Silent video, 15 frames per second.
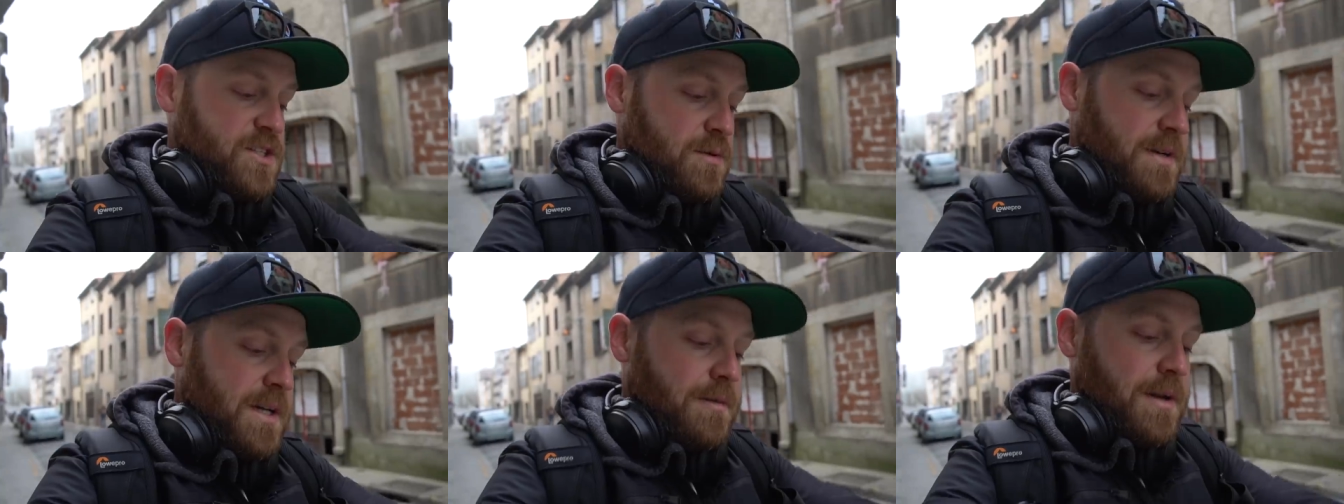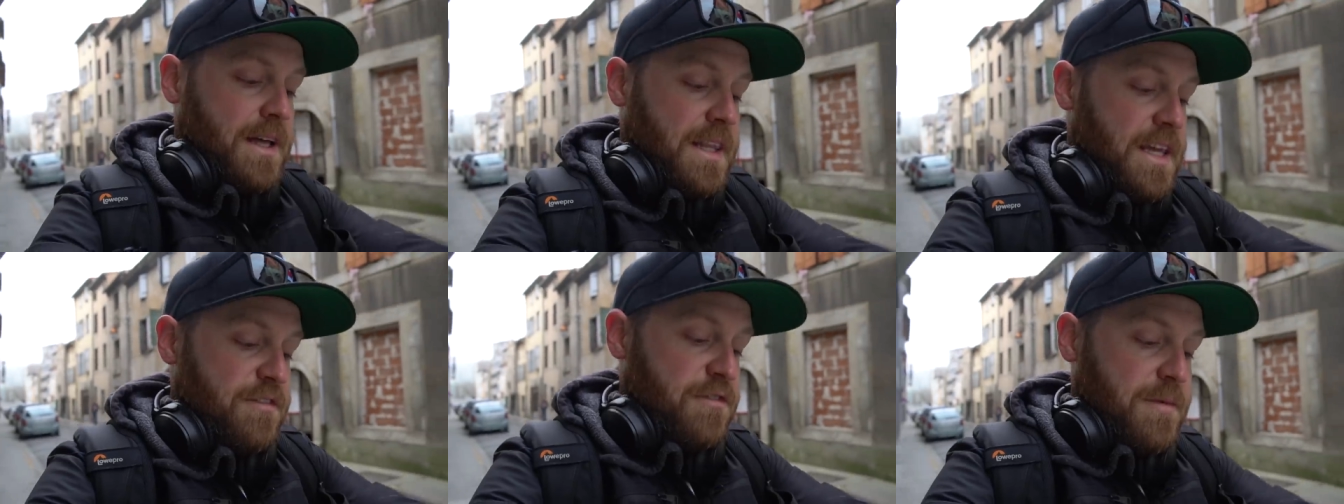assuming I'm
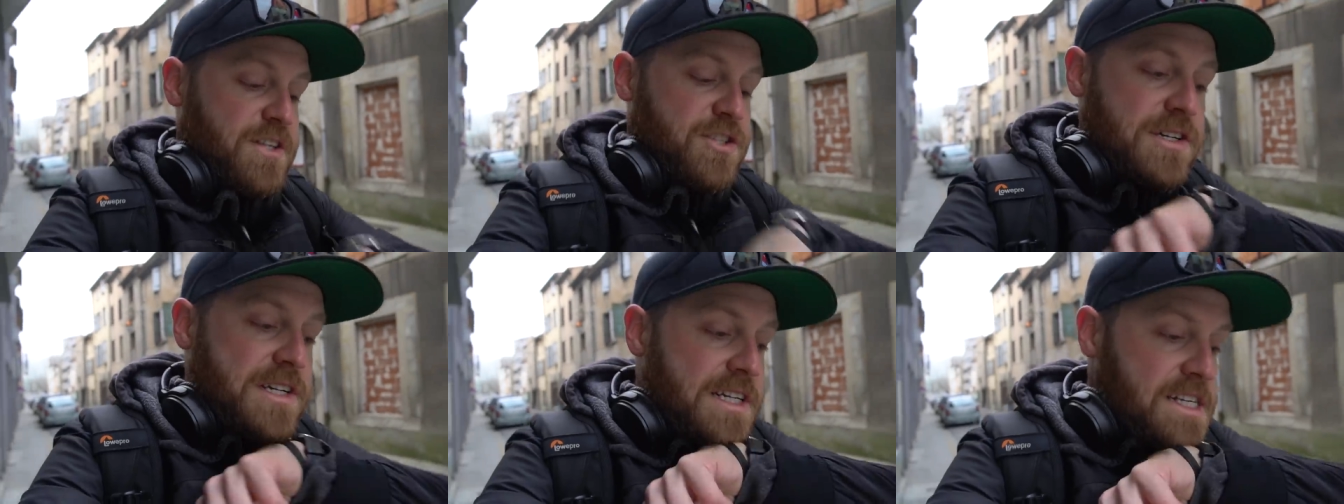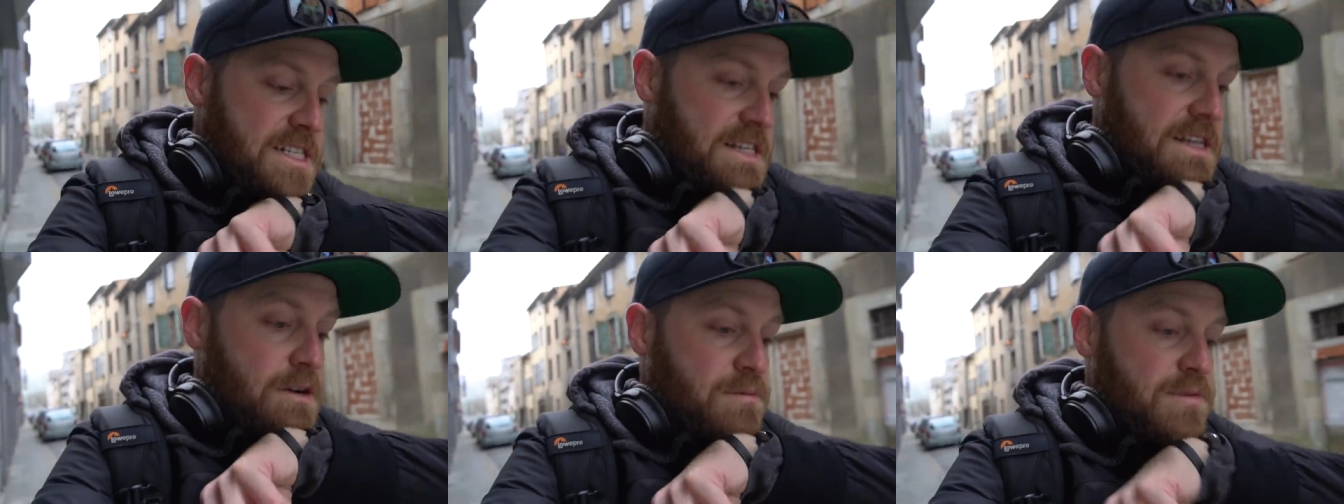not late for my train,
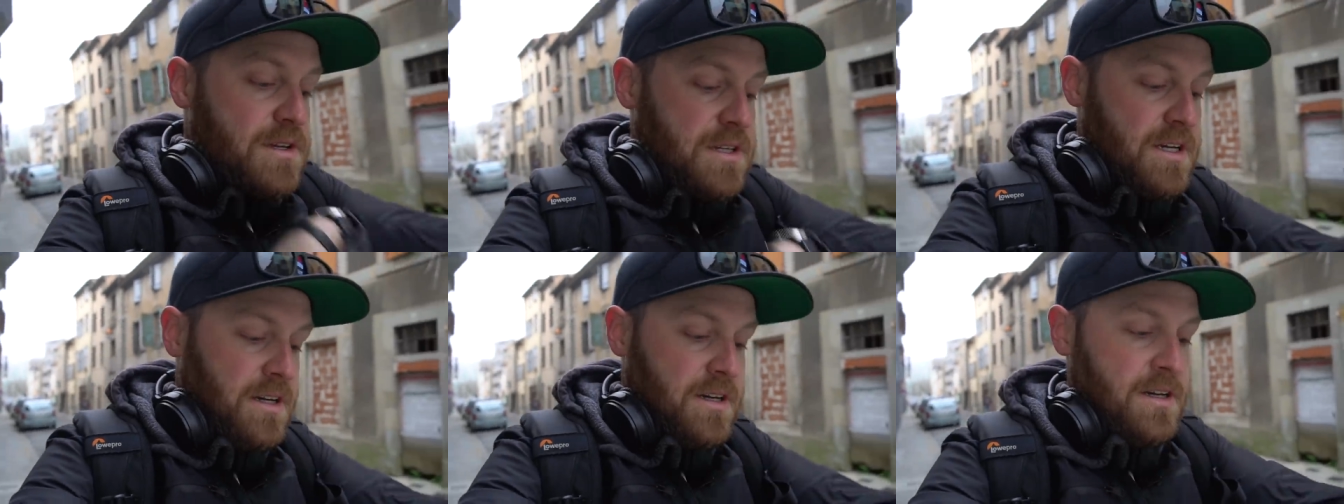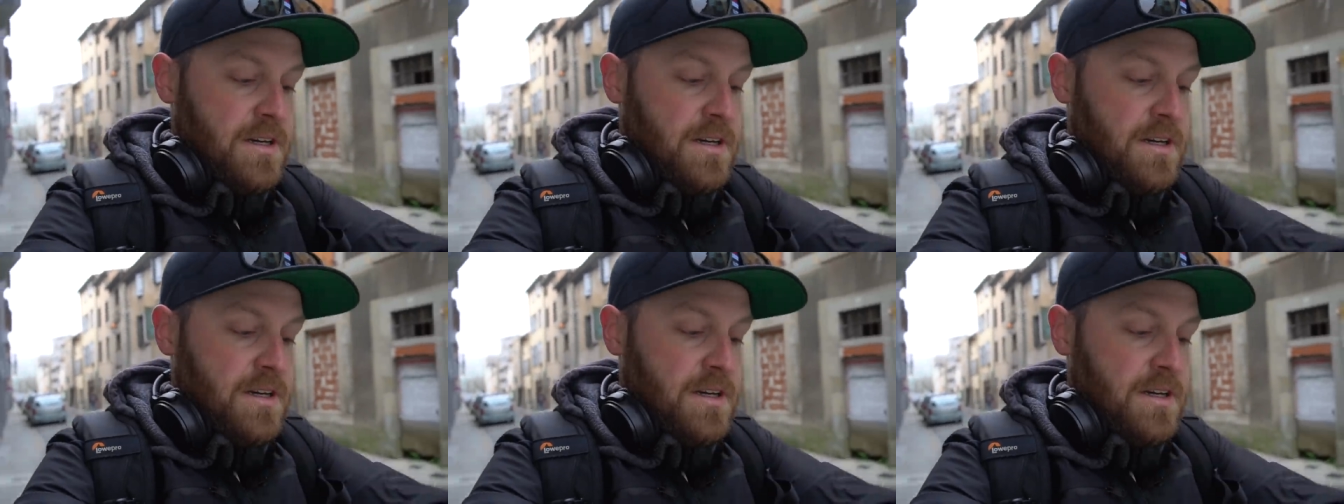because that would be